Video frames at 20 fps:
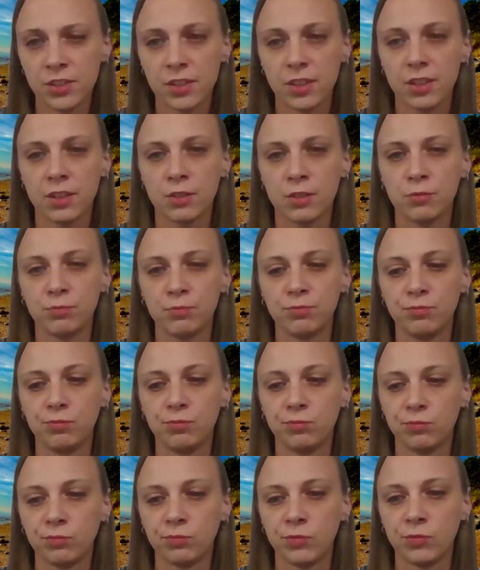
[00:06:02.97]
And
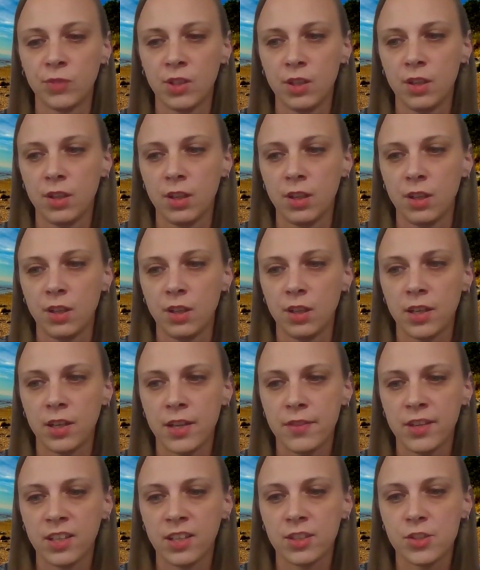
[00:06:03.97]
I
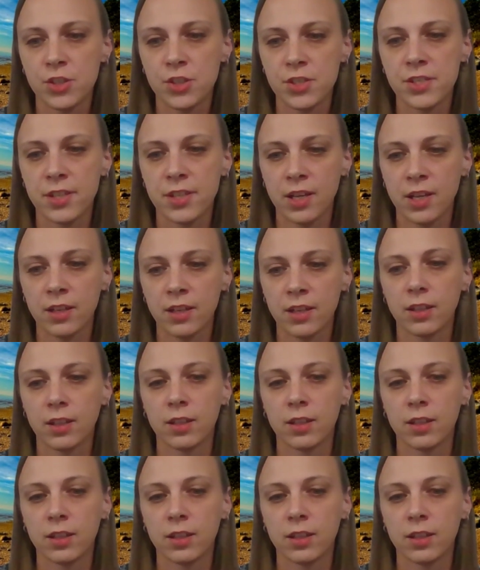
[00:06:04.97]
think just that